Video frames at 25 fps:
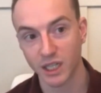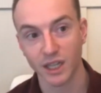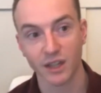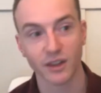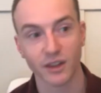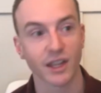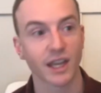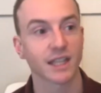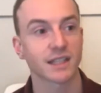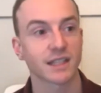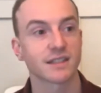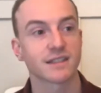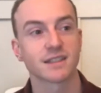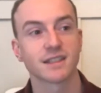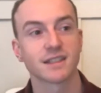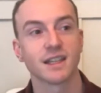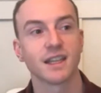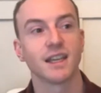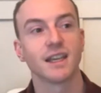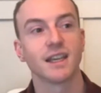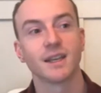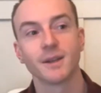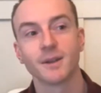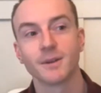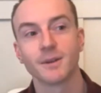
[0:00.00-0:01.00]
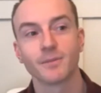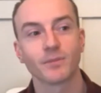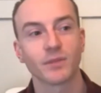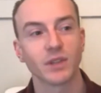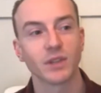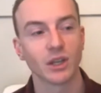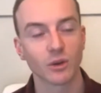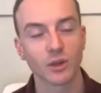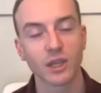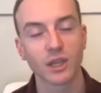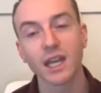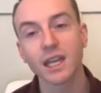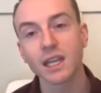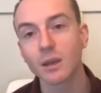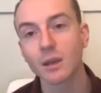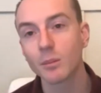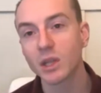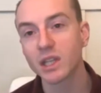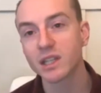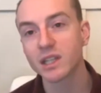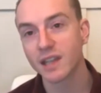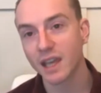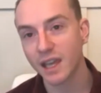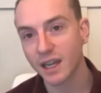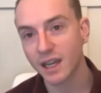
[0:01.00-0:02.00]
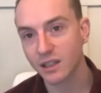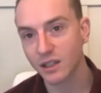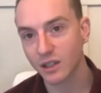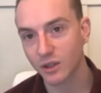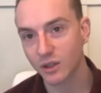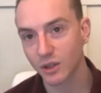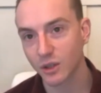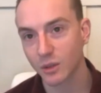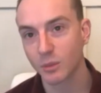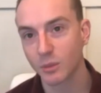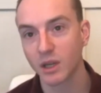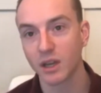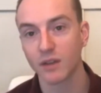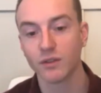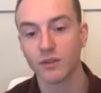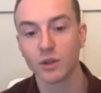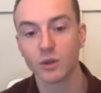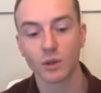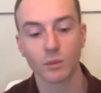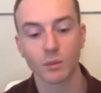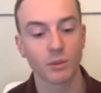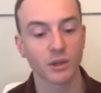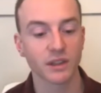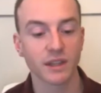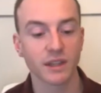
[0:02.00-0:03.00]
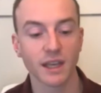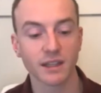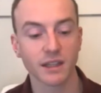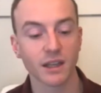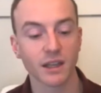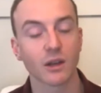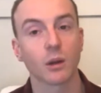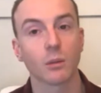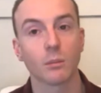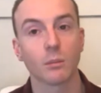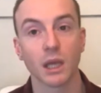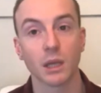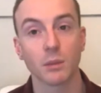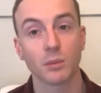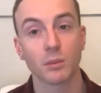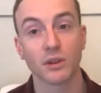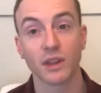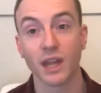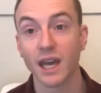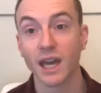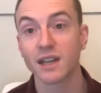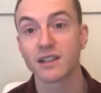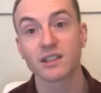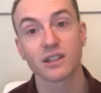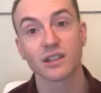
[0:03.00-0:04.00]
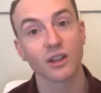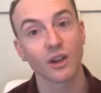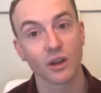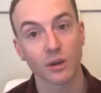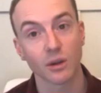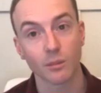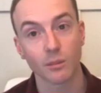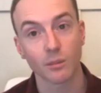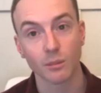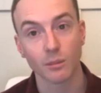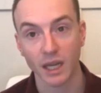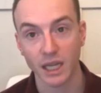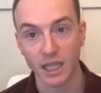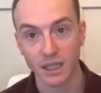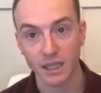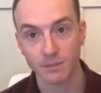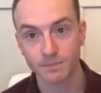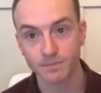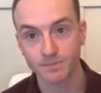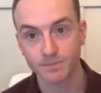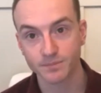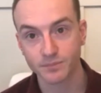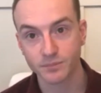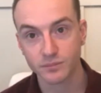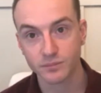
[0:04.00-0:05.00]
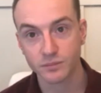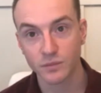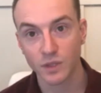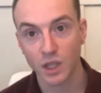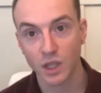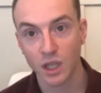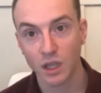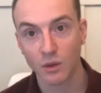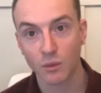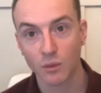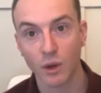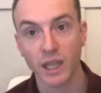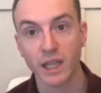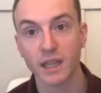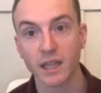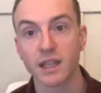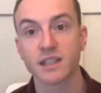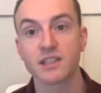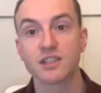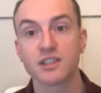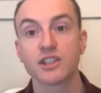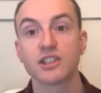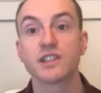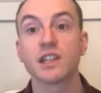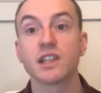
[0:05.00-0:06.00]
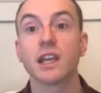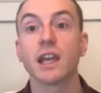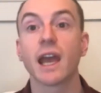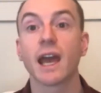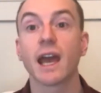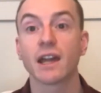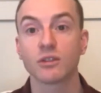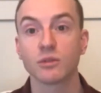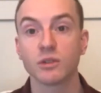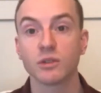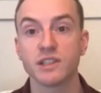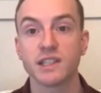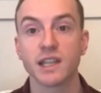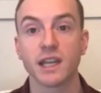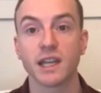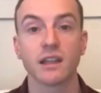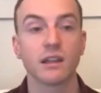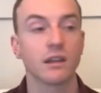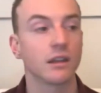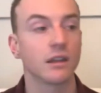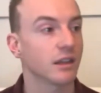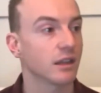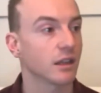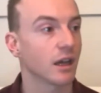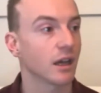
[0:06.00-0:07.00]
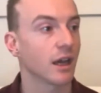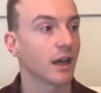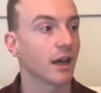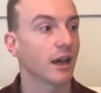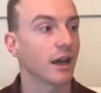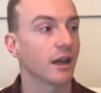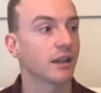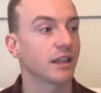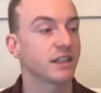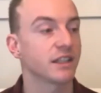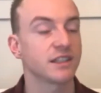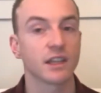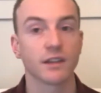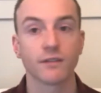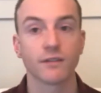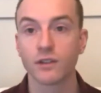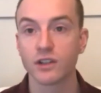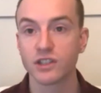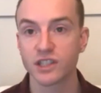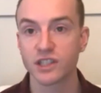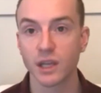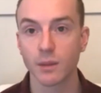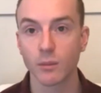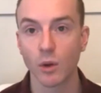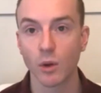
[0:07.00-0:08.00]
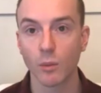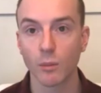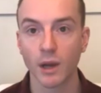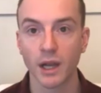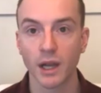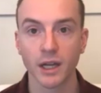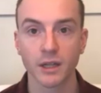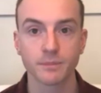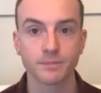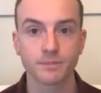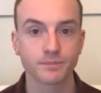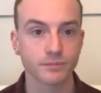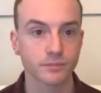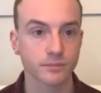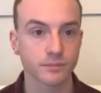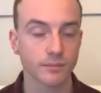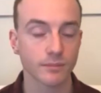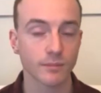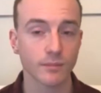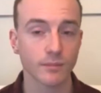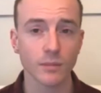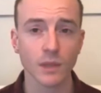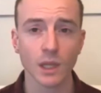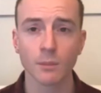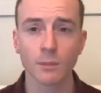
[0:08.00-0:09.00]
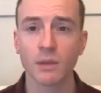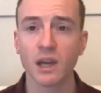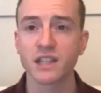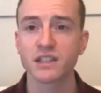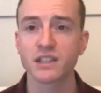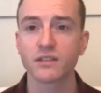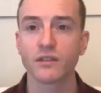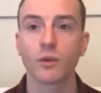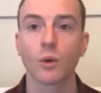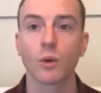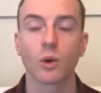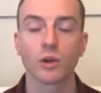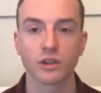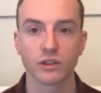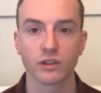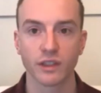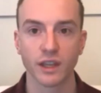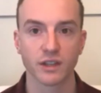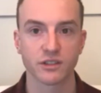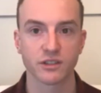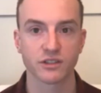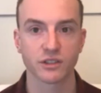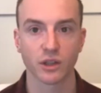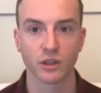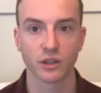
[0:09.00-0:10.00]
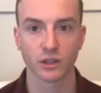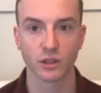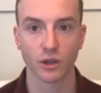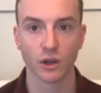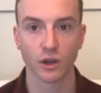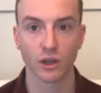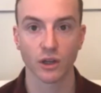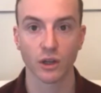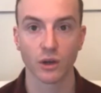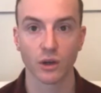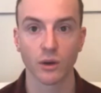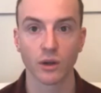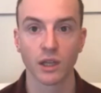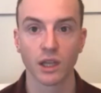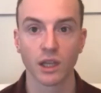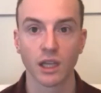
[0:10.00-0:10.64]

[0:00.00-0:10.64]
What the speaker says: Now that's, you know, getting a bit technical, but if you were to put that down on paper, that is a lot of money, right? Let's just say, as we said, let's say a first-time home buyer buys a $400,000 condo.